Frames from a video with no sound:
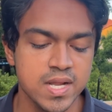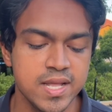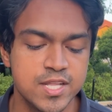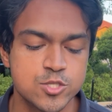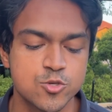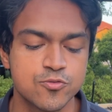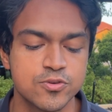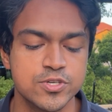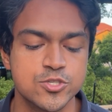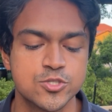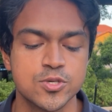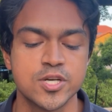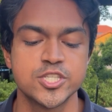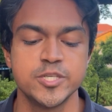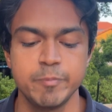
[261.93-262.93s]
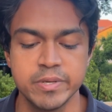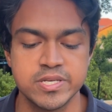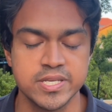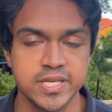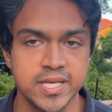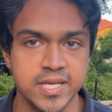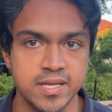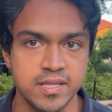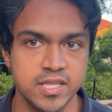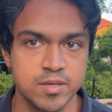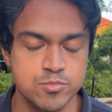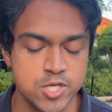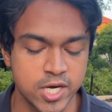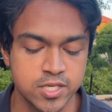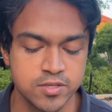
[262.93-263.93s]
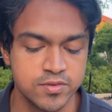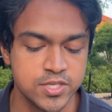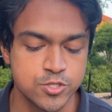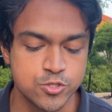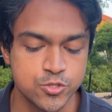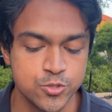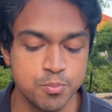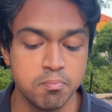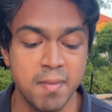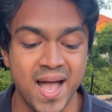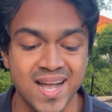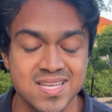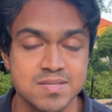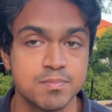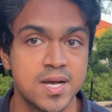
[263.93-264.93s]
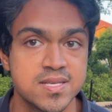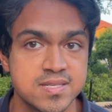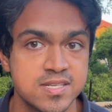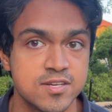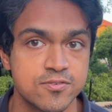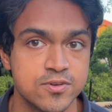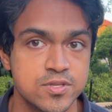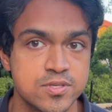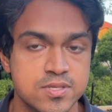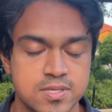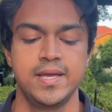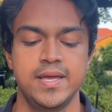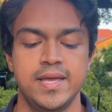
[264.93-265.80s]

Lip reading: And so for InstructGPT, the objective is to maximize the difference